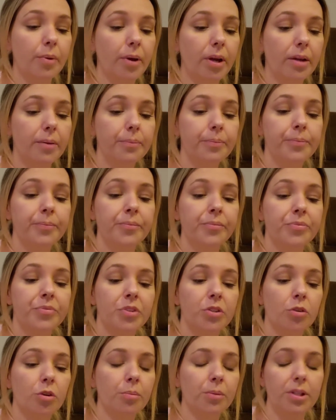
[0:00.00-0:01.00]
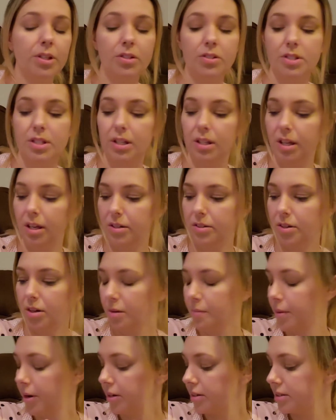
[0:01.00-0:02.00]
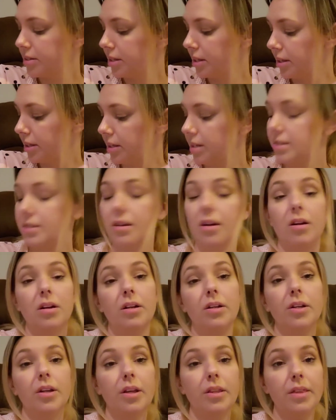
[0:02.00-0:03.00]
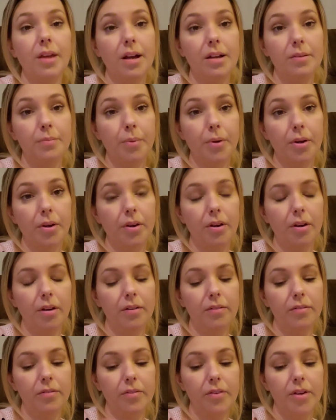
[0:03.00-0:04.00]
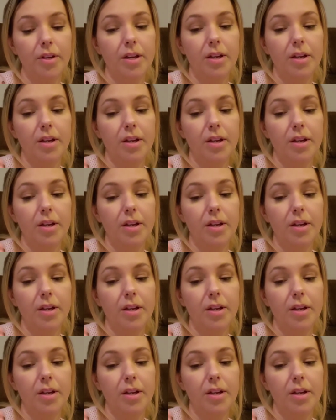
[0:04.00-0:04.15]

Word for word: But normally you see a lot of dark marks and things on that part of